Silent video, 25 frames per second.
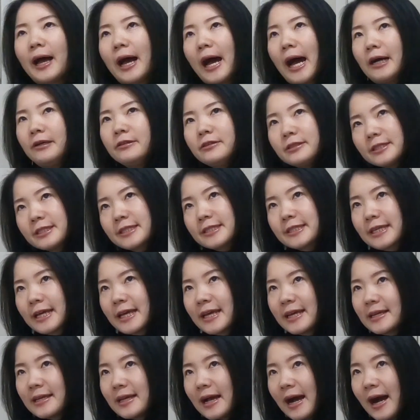I would
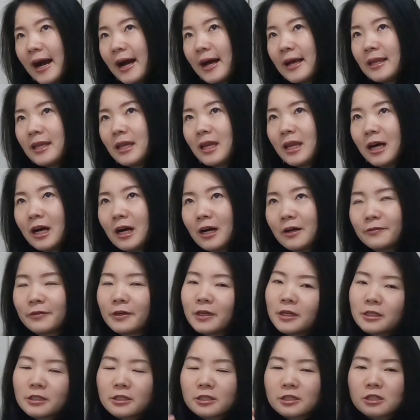say I love
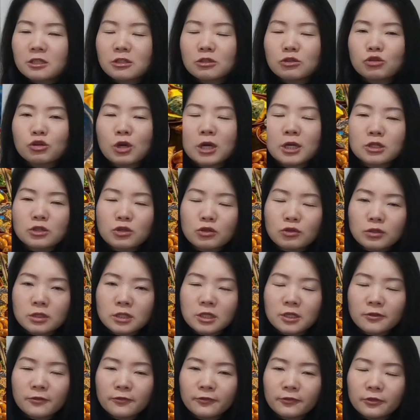Sichuan
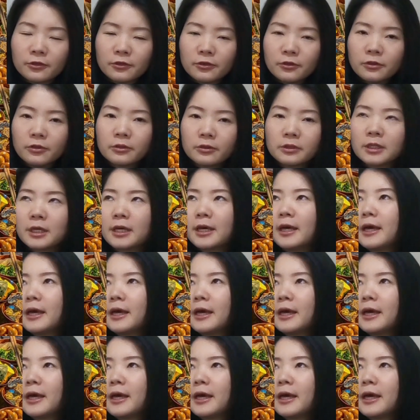Chongqing food